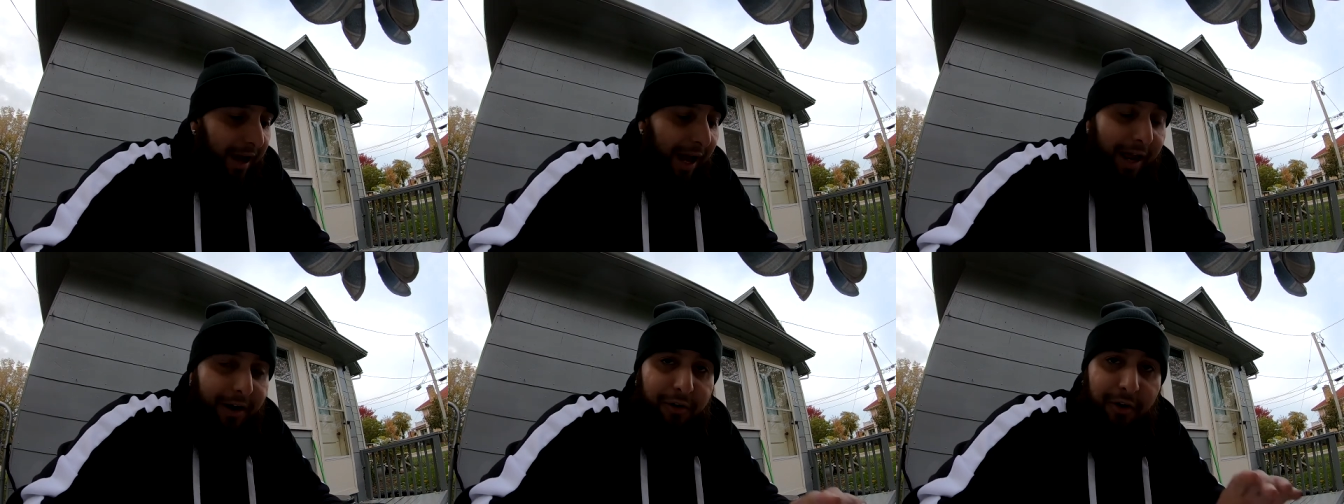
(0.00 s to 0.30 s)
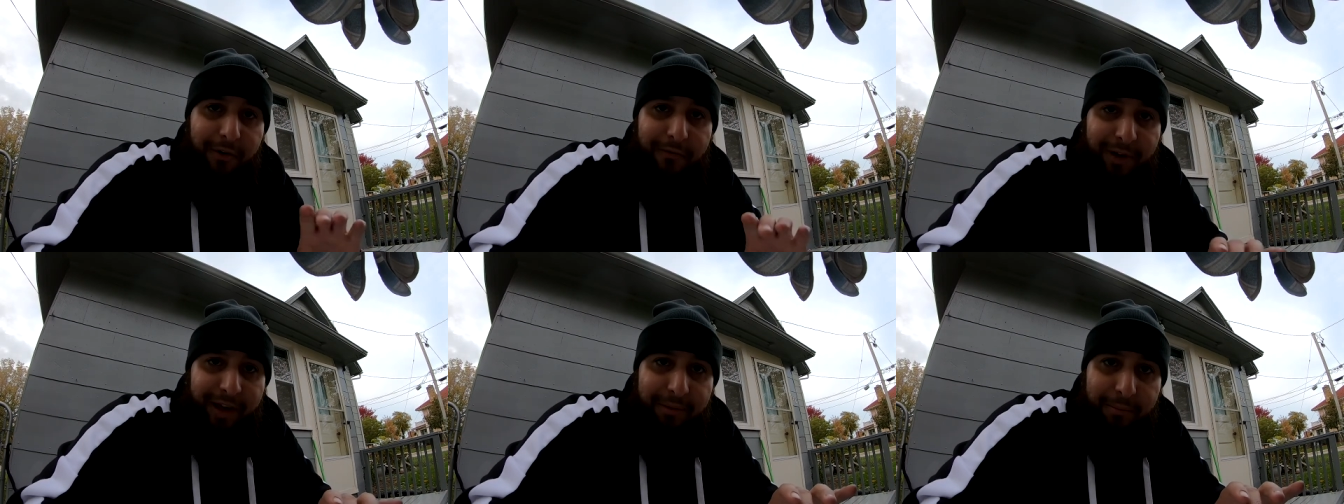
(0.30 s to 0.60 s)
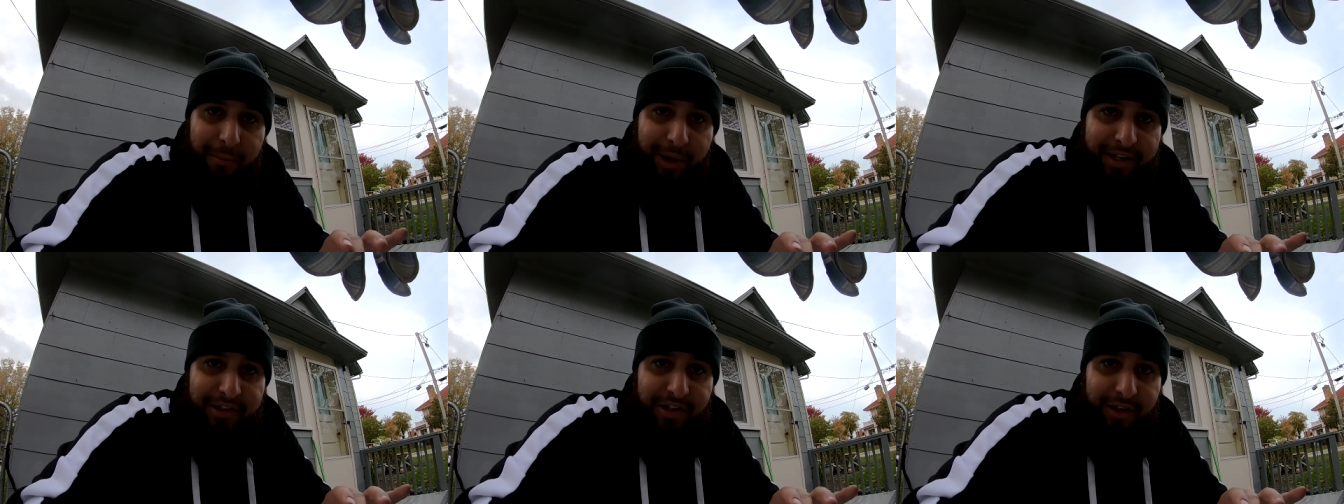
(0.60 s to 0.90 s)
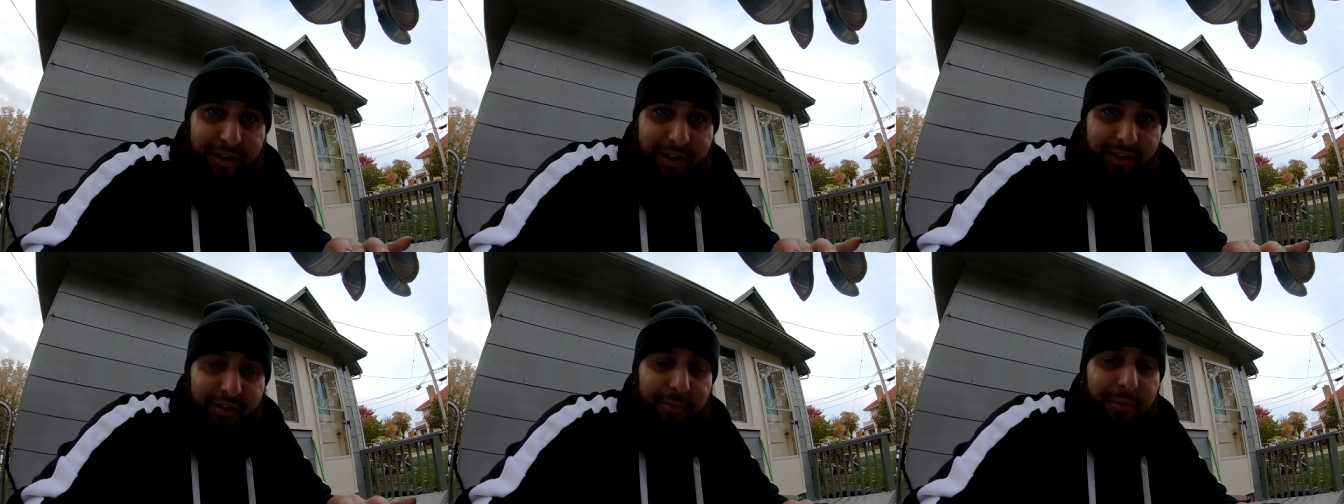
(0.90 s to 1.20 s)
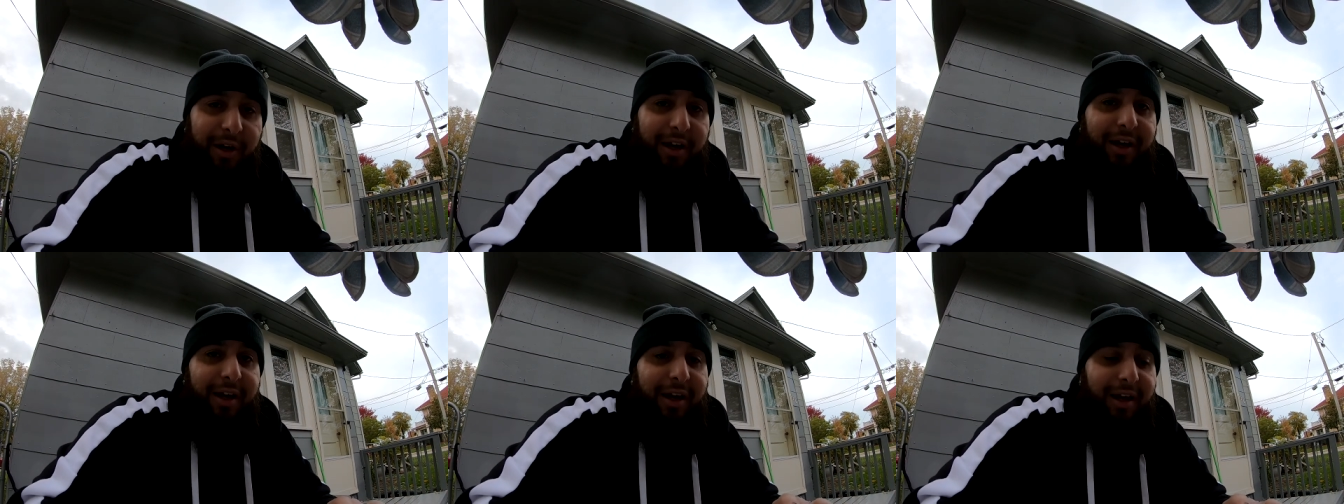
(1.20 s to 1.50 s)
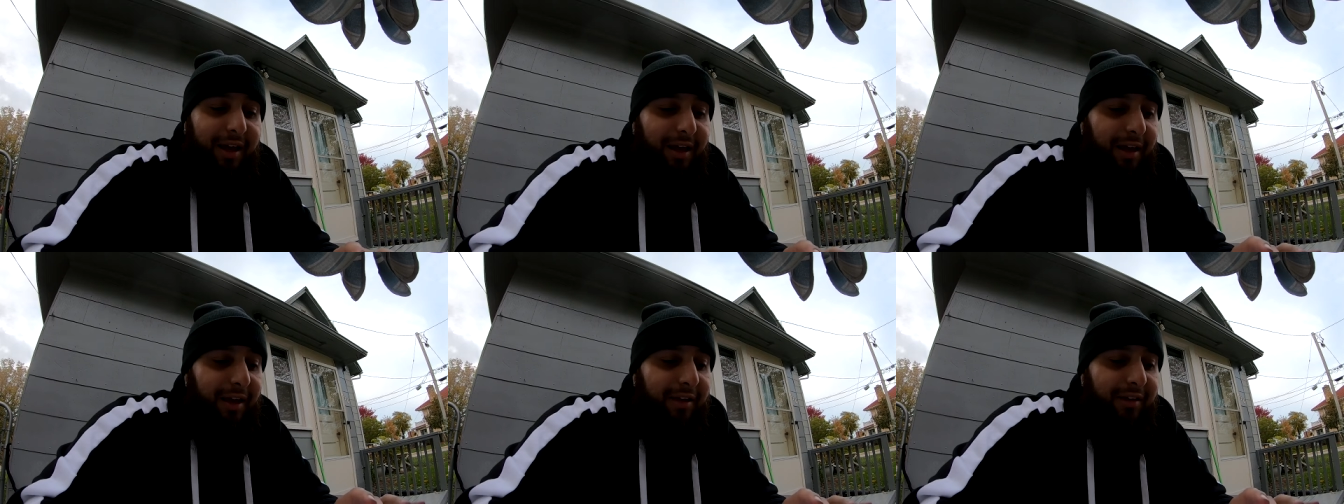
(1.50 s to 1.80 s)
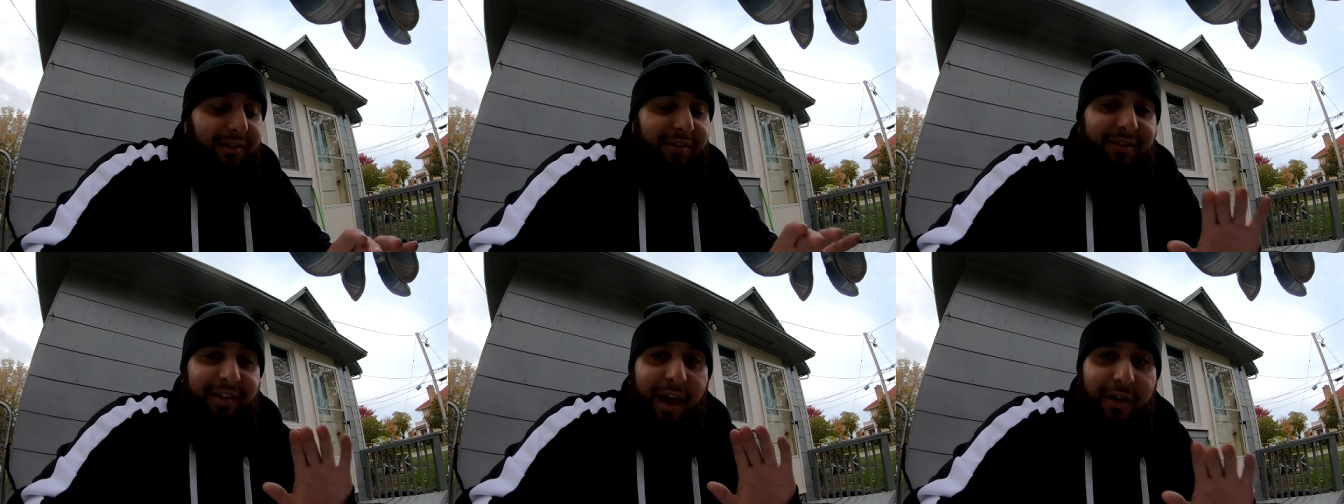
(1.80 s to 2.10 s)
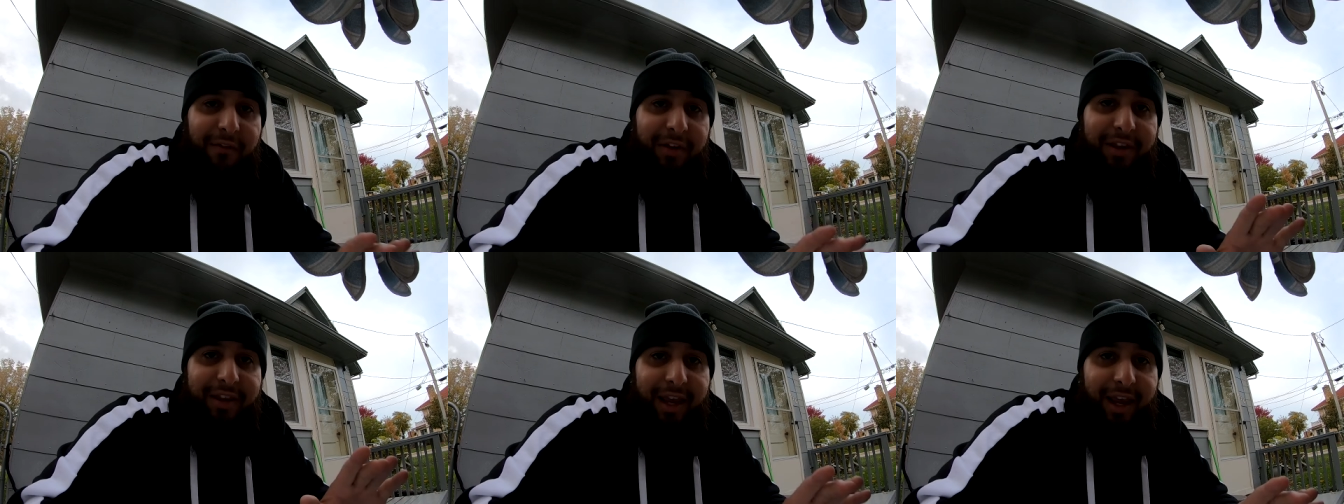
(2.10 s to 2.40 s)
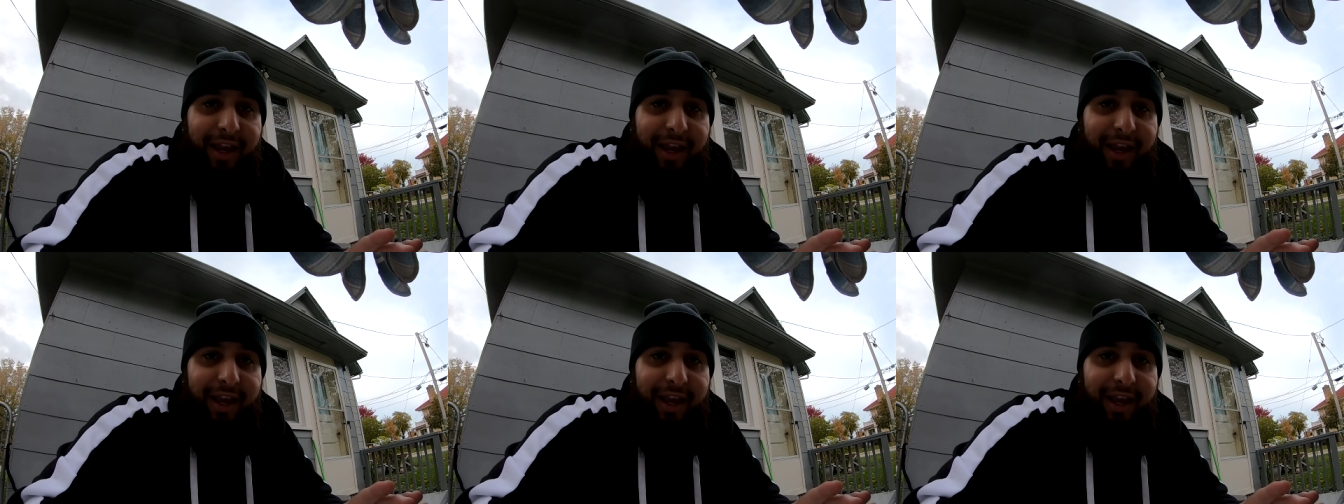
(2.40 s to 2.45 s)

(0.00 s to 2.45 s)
I don't know if I mentioned this, but seven